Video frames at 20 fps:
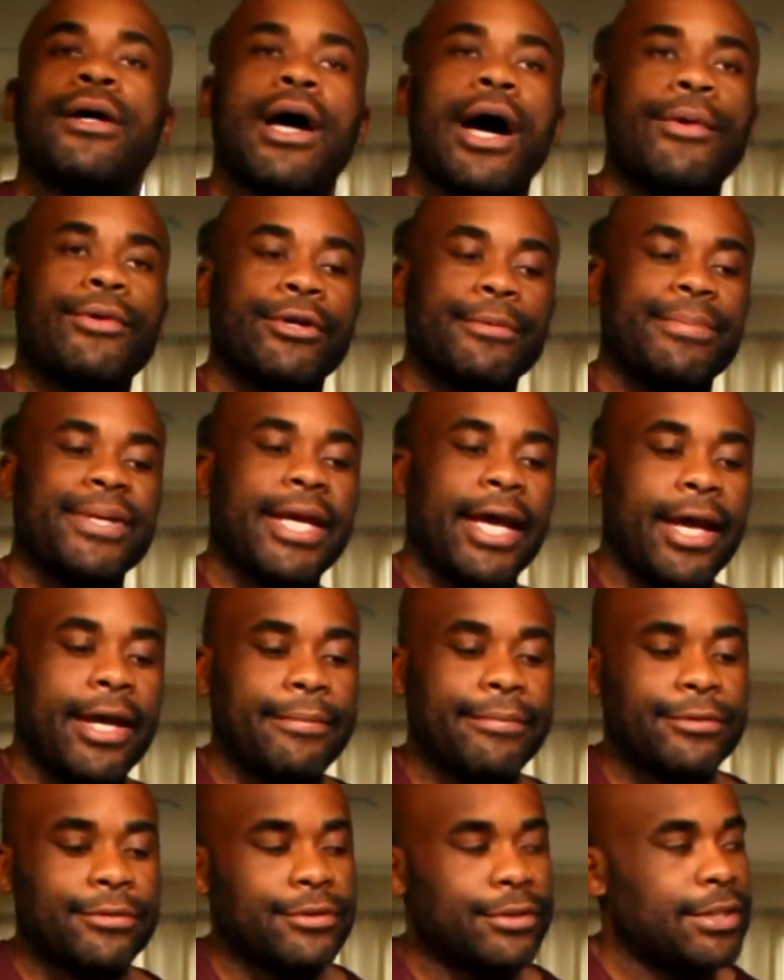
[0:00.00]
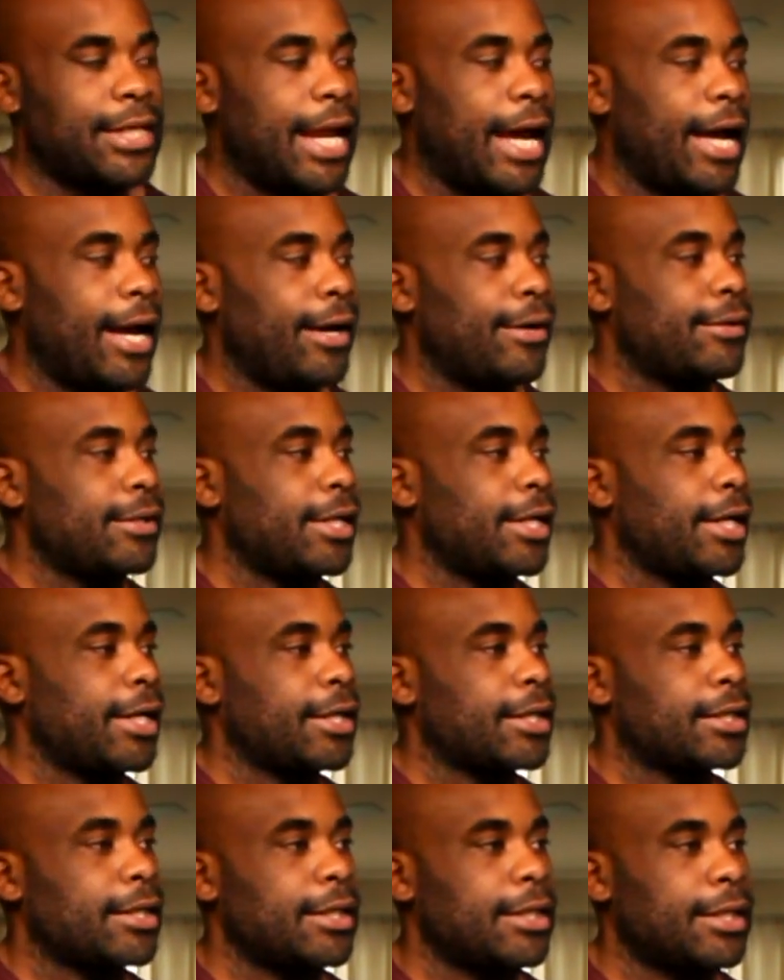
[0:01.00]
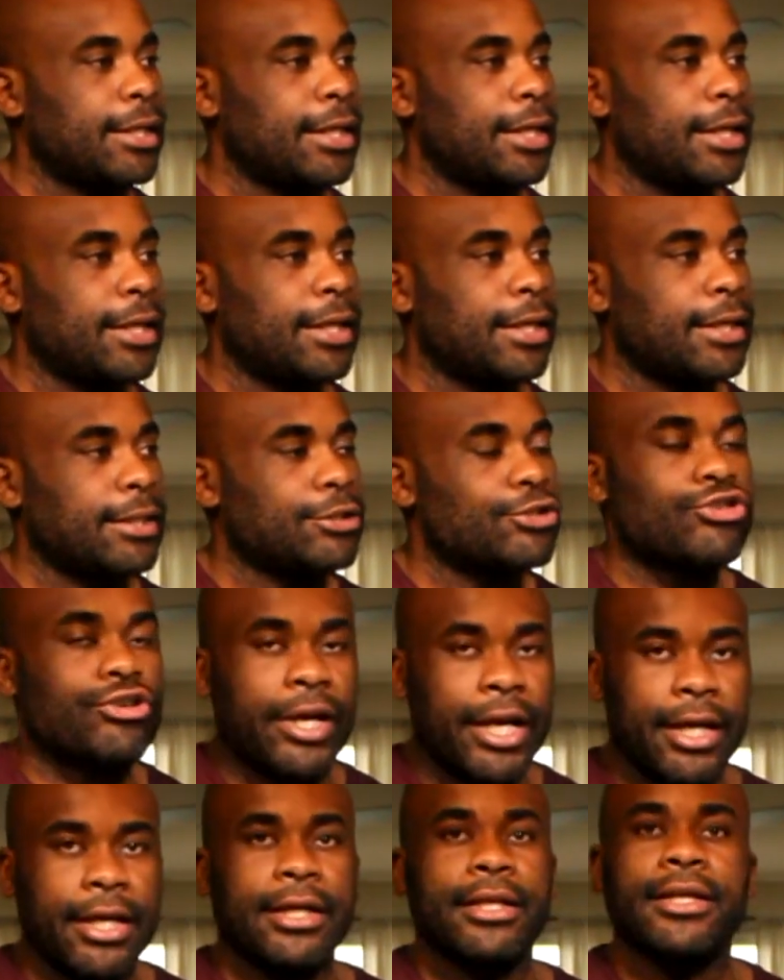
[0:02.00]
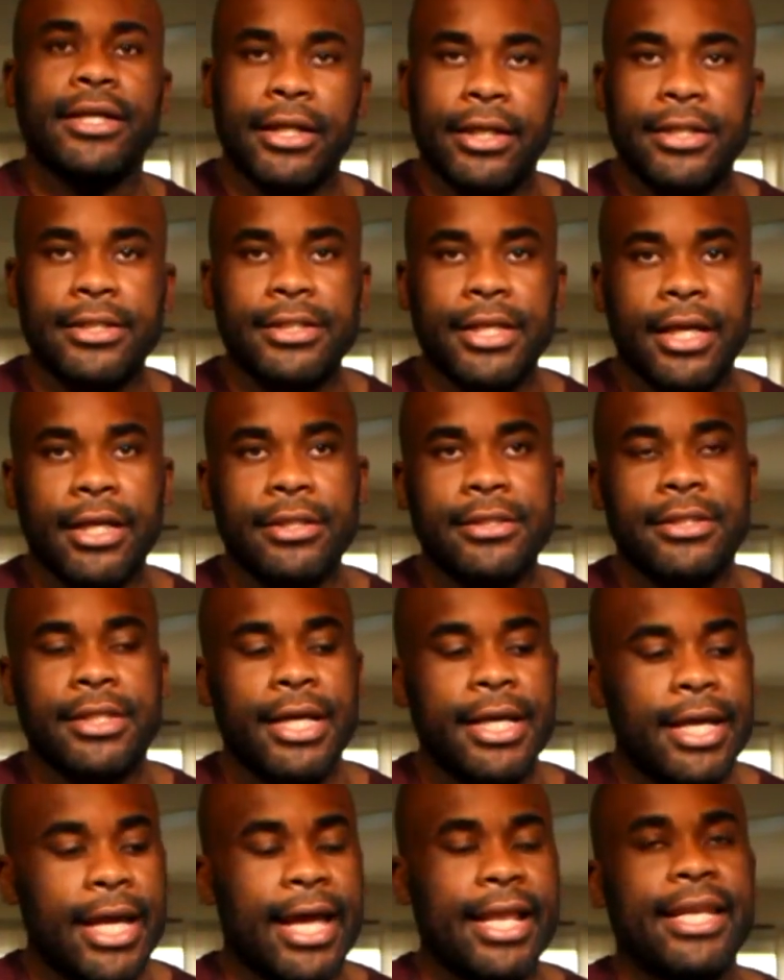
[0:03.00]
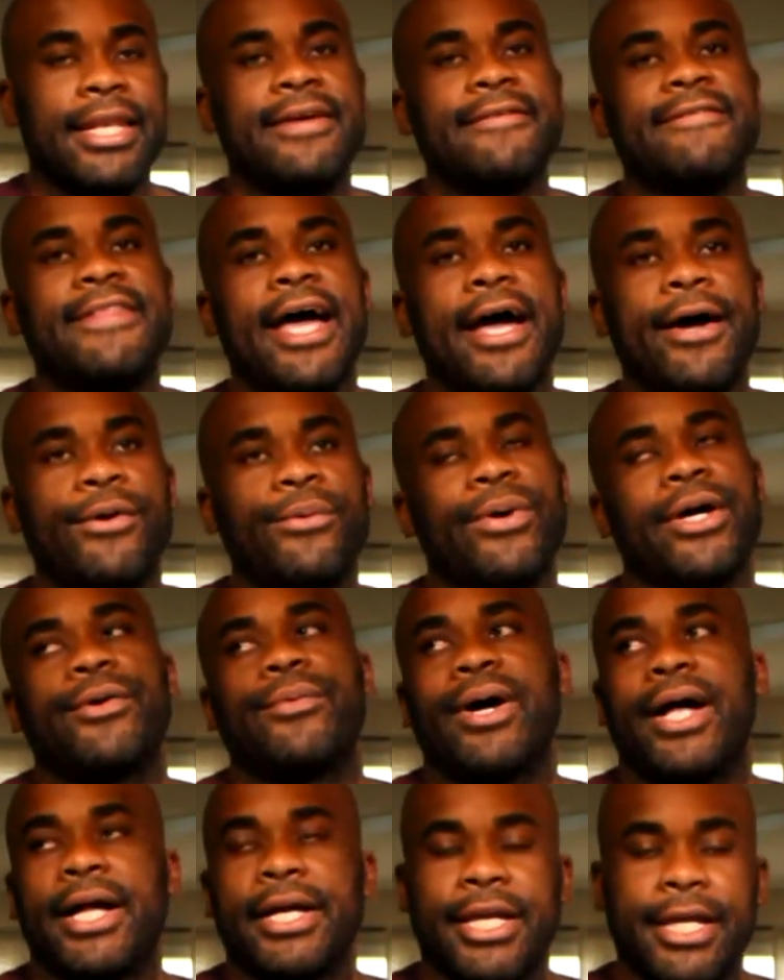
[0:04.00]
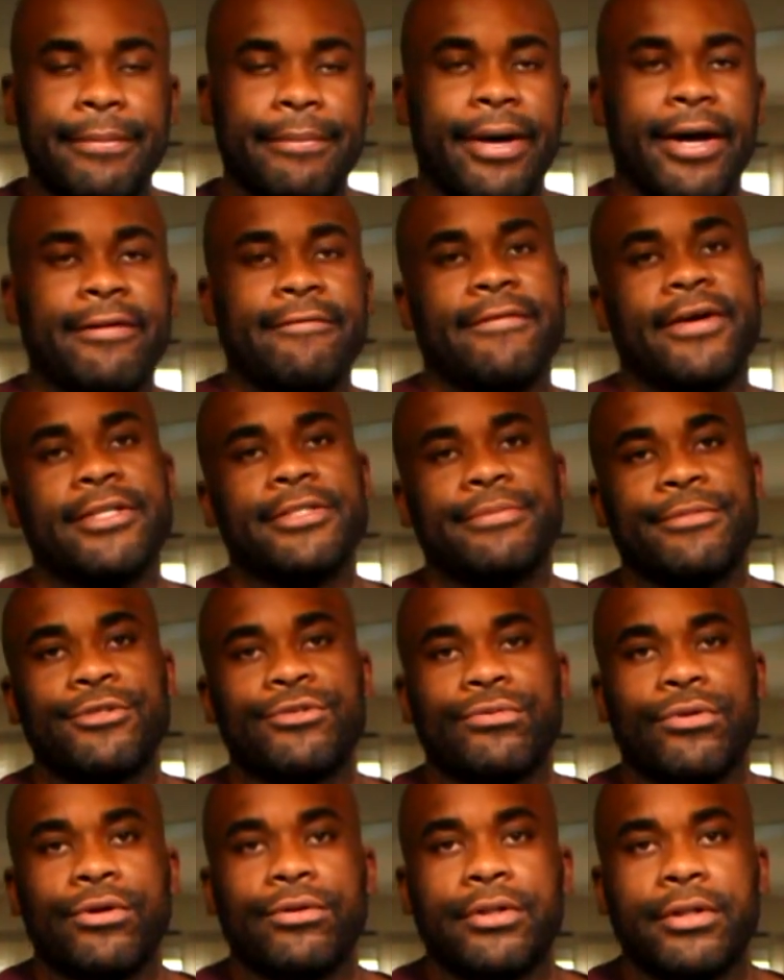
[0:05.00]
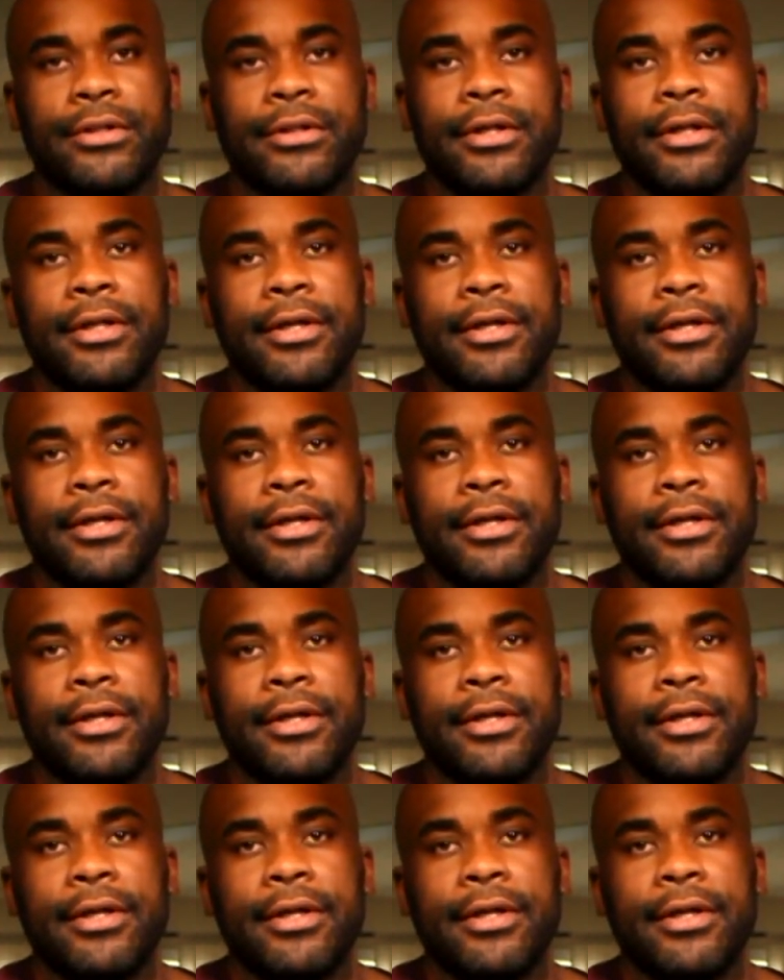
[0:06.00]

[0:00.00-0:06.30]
I want to be able to now like trade in a sense and live that way while I keep my investments rolling.